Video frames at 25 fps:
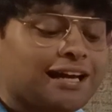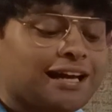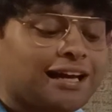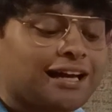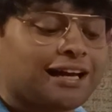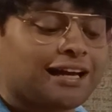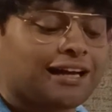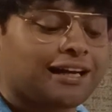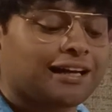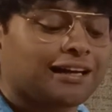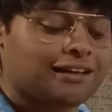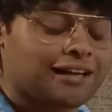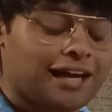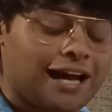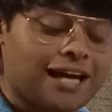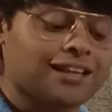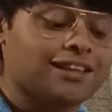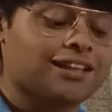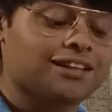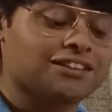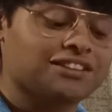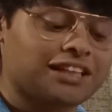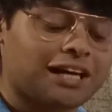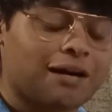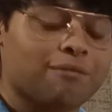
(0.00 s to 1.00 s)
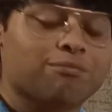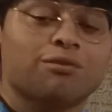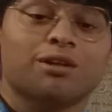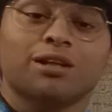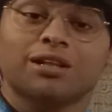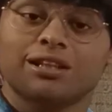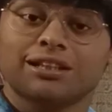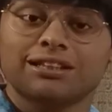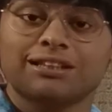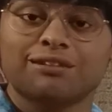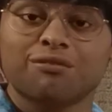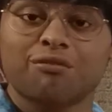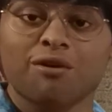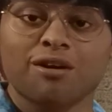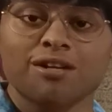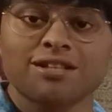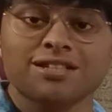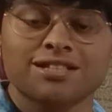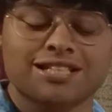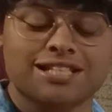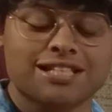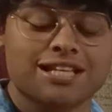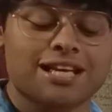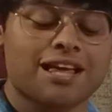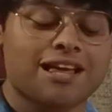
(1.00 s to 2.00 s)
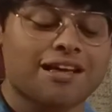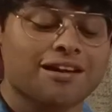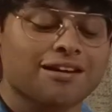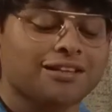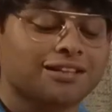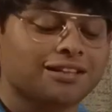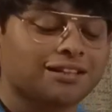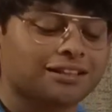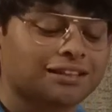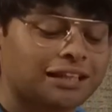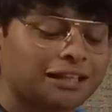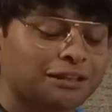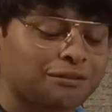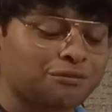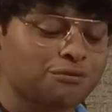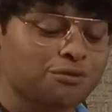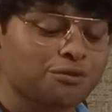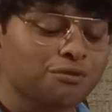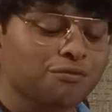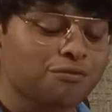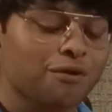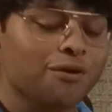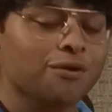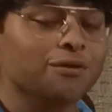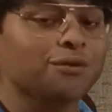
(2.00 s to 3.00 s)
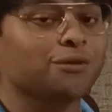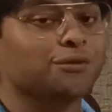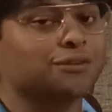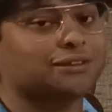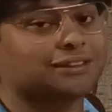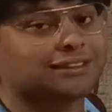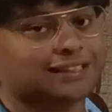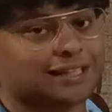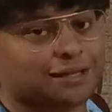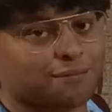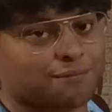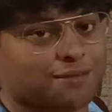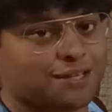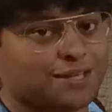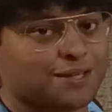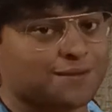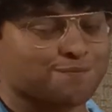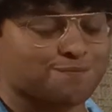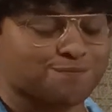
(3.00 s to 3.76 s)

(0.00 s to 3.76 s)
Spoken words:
and the chapter is what? Retrouvons.